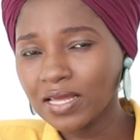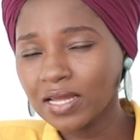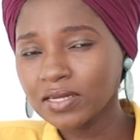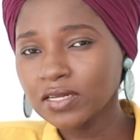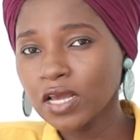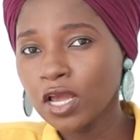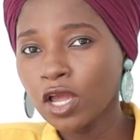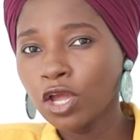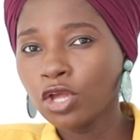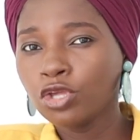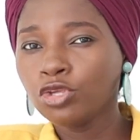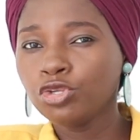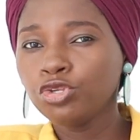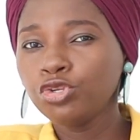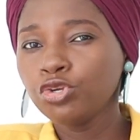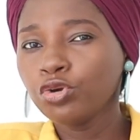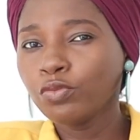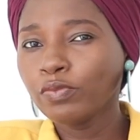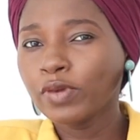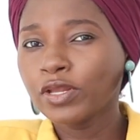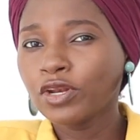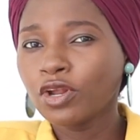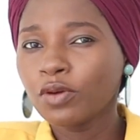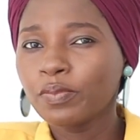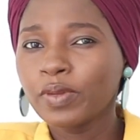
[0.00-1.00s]
that
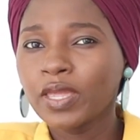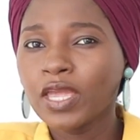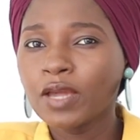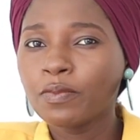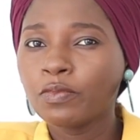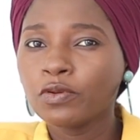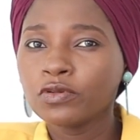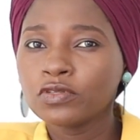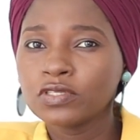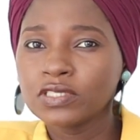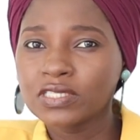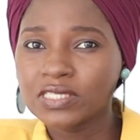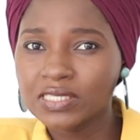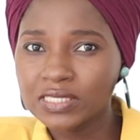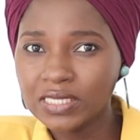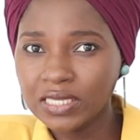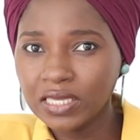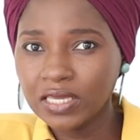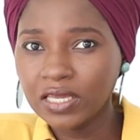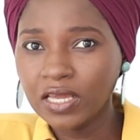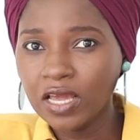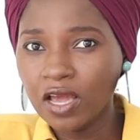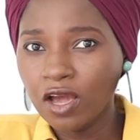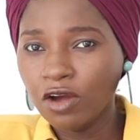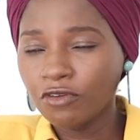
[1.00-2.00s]
you may not be able to
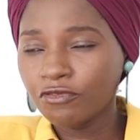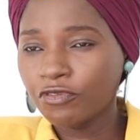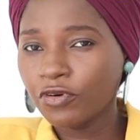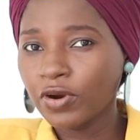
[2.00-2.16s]
see.